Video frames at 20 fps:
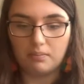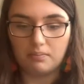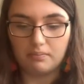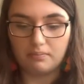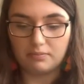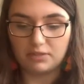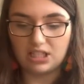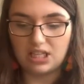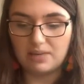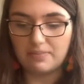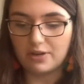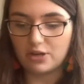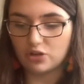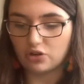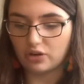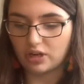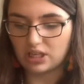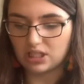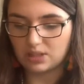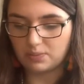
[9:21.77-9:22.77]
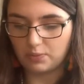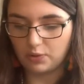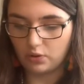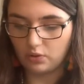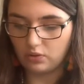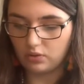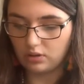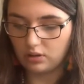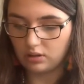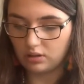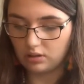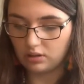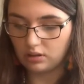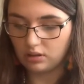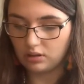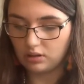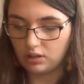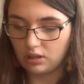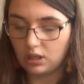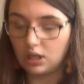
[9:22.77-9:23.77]
tea measuring spoon.
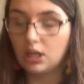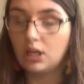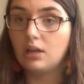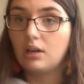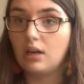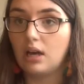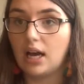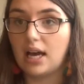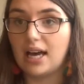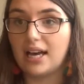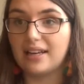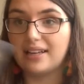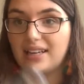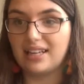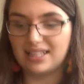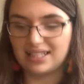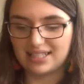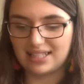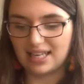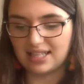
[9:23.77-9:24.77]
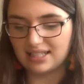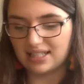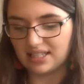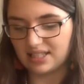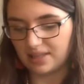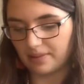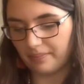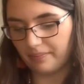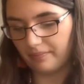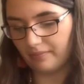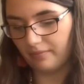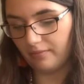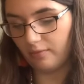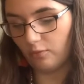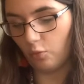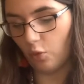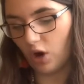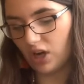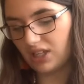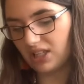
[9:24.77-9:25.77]
It says it's a
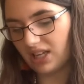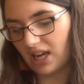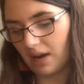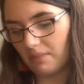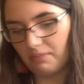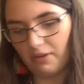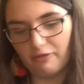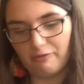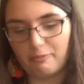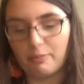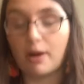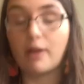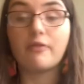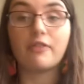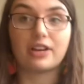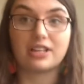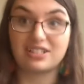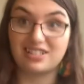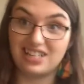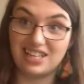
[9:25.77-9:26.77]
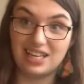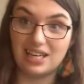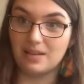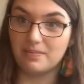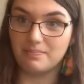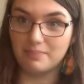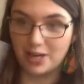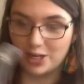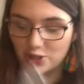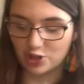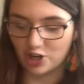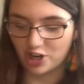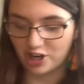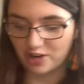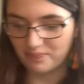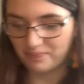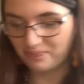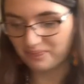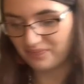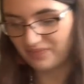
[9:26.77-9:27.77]
1 cup of perfect tea measure.
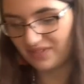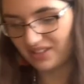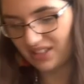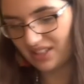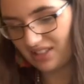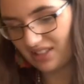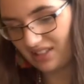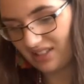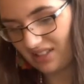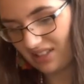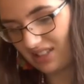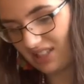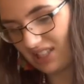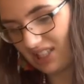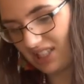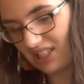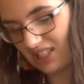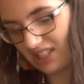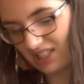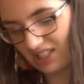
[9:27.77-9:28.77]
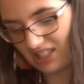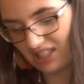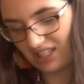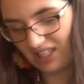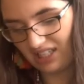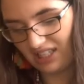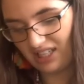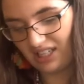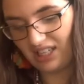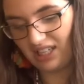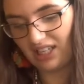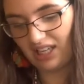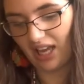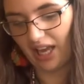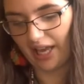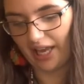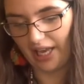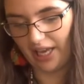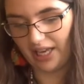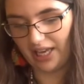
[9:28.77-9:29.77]

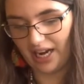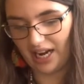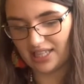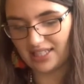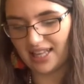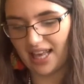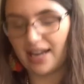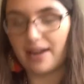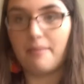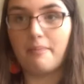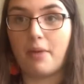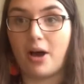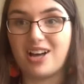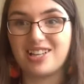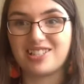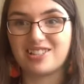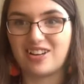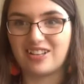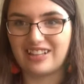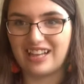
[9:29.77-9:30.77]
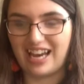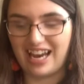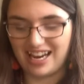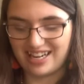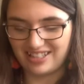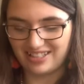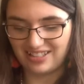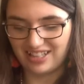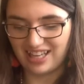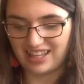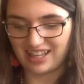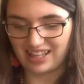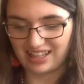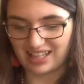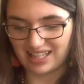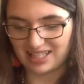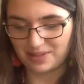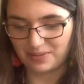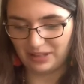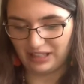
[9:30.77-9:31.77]
It has that embossed on the handle. I think
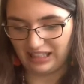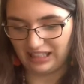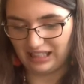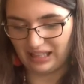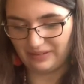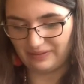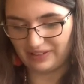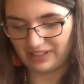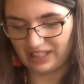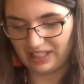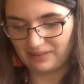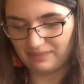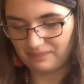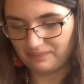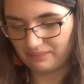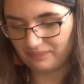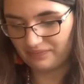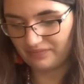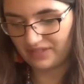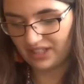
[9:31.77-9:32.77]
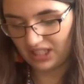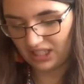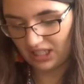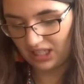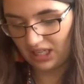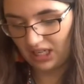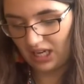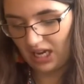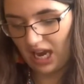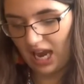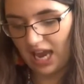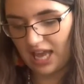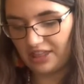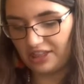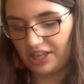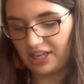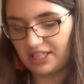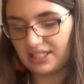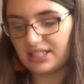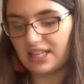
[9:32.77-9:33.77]
that's really lovely. And
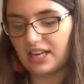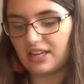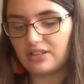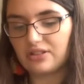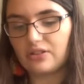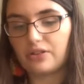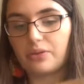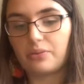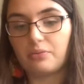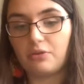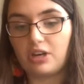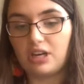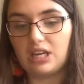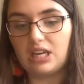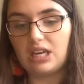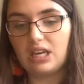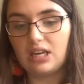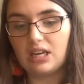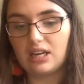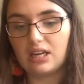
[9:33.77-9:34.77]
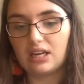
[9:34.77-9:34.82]
they sent three.